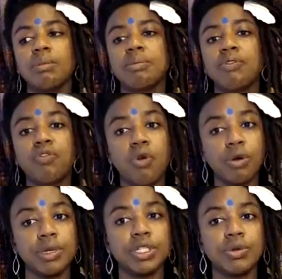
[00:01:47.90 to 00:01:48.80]
before
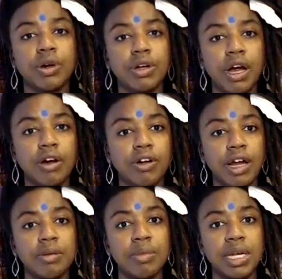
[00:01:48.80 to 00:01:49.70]
we do our
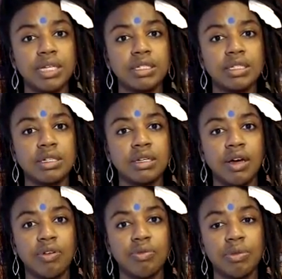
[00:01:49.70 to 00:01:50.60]
9 minutes
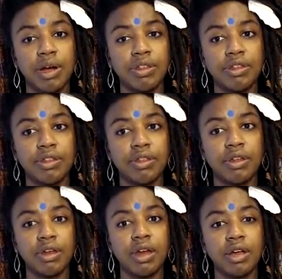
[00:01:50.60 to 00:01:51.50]
of breath
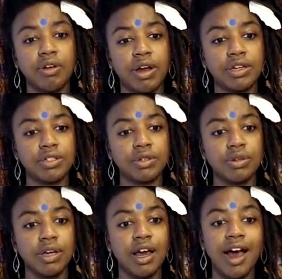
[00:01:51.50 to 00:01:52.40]
and gratitude.
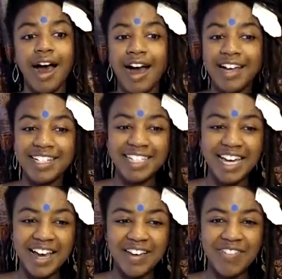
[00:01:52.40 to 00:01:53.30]
Hi,
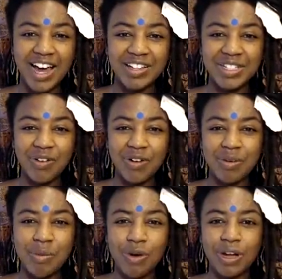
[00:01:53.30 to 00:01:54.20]
Sam. How's it going?
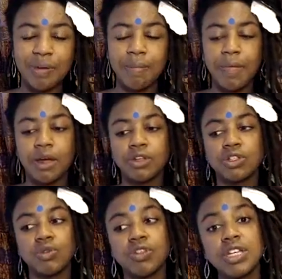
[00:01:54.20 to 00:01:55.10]
Morning.
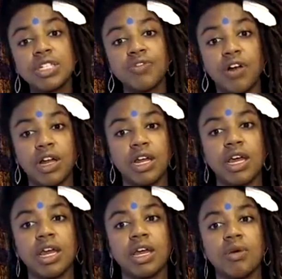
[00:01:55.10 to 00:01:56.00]
So this
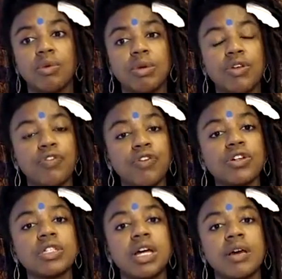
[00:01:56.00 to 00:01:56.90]
Friday will be the
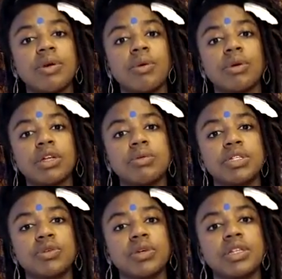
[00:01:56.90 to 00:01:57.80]
first time that we're going to be
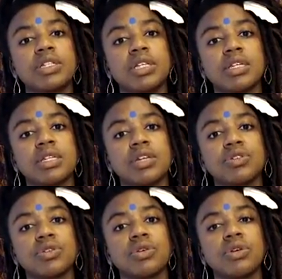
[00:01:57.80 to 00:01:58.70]
doing these
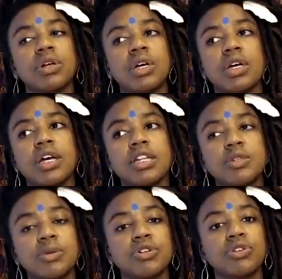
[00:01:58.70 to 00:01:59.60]
ancestral and
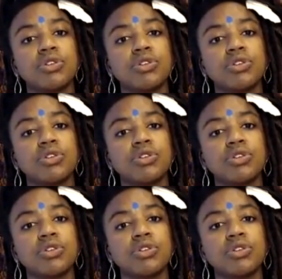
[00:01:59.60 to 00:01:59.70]
spiritual